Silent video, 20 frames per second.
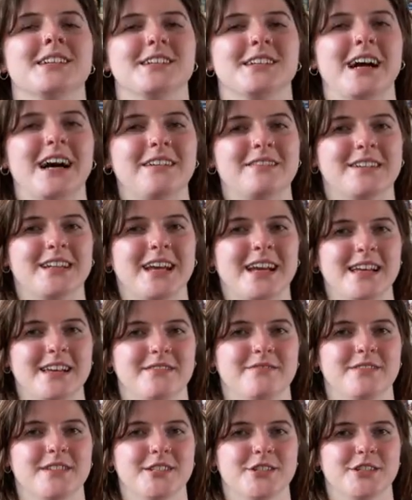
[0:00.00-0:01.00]
are not what I
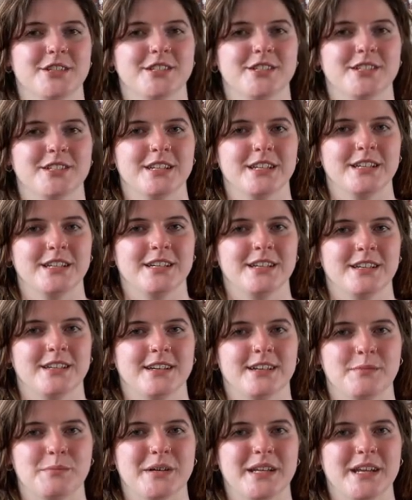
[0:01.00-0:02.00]
envisioned,
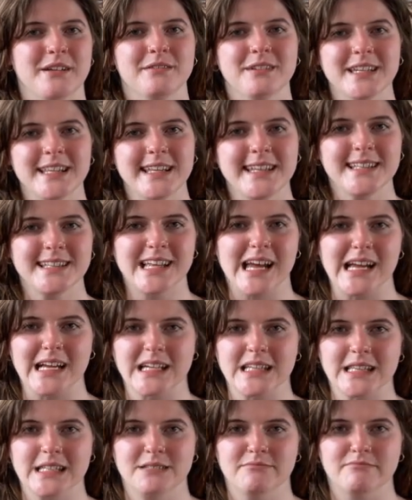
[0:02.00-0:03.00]
but I really
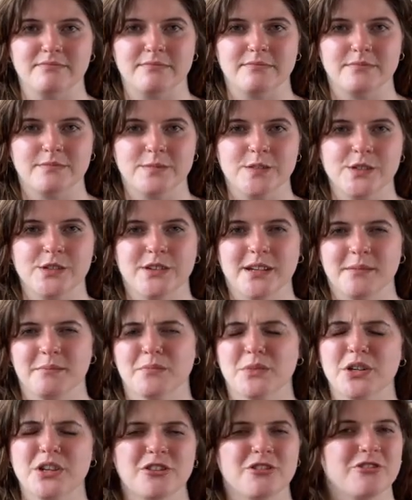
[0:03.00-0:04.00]
like them, so
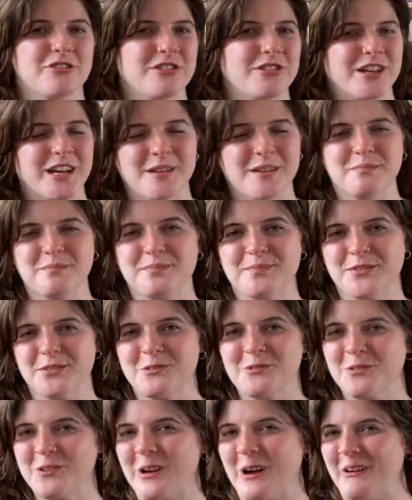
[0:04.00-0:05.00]
I'm, I'm
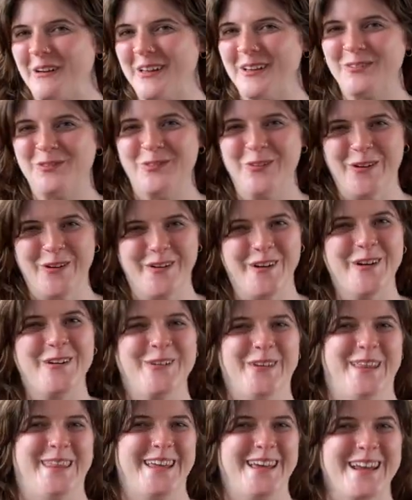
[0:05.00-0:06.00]
going forward
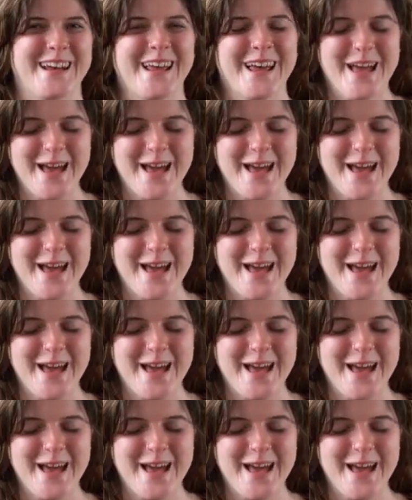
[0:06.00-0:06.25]
with it.